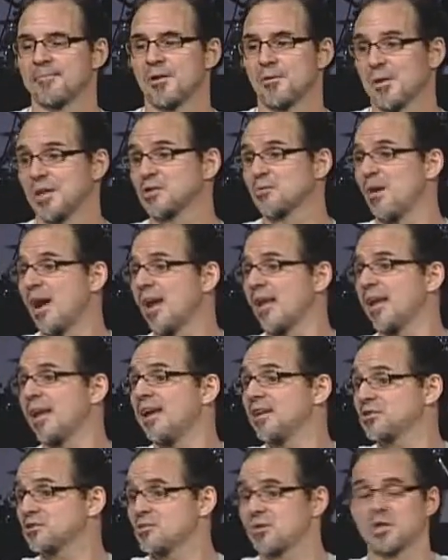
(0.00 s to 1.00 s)
And the reason why
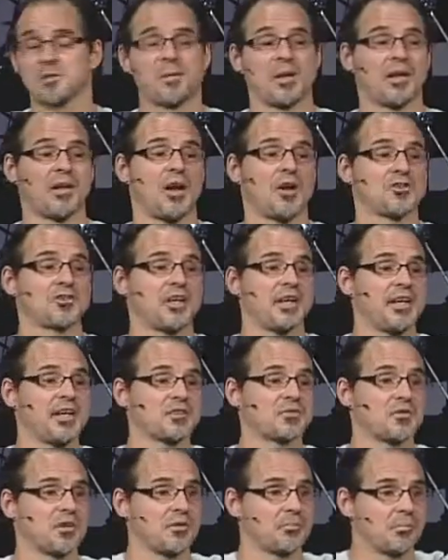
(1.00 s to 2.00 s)
history has been largely a
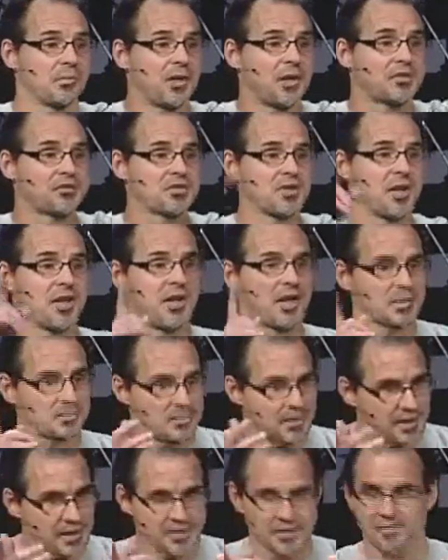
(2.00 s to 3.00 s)
history of bloodshed is
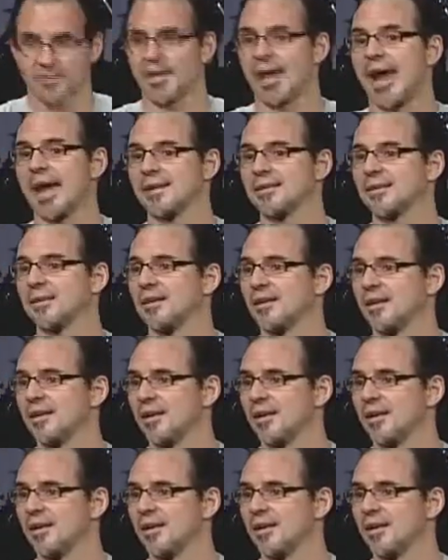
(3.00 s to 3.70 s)
because of that.